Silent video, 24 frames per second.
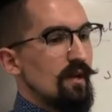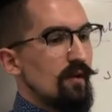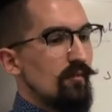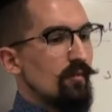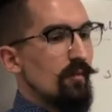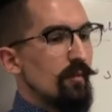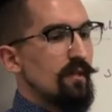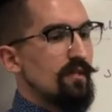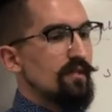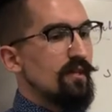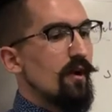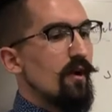when
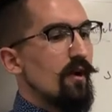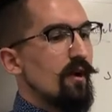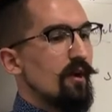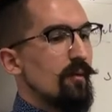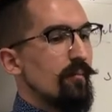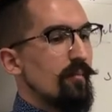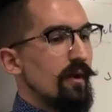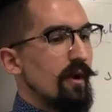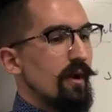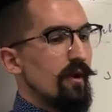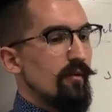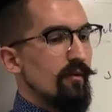we talk
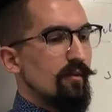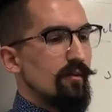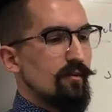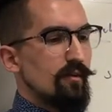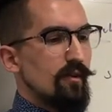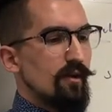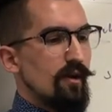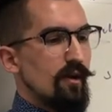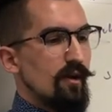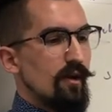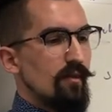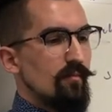about
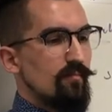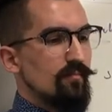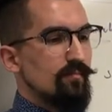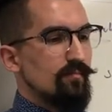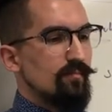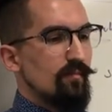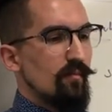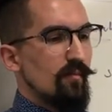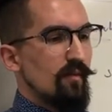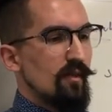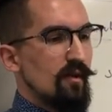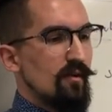um,
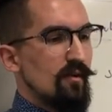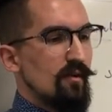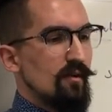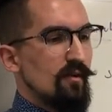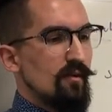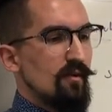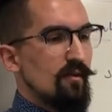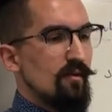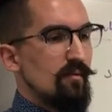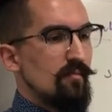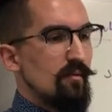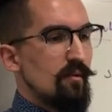
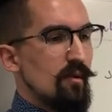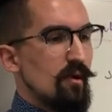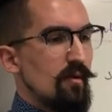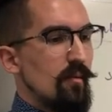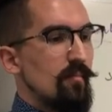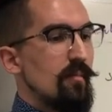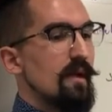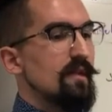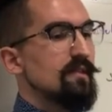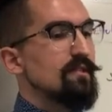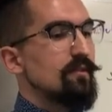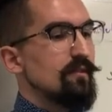a
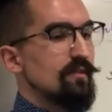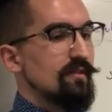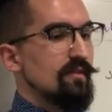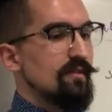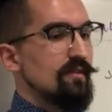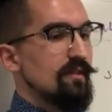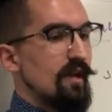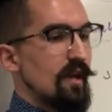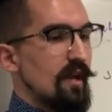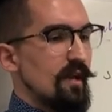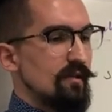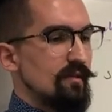mental
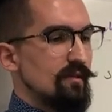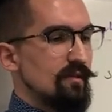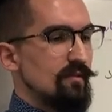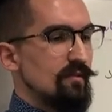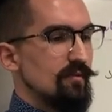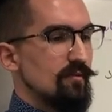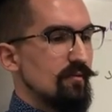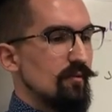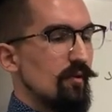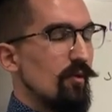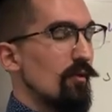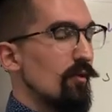set
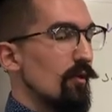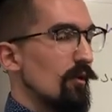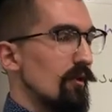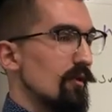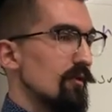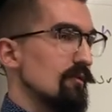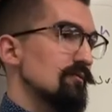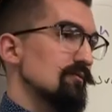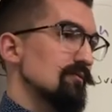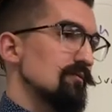or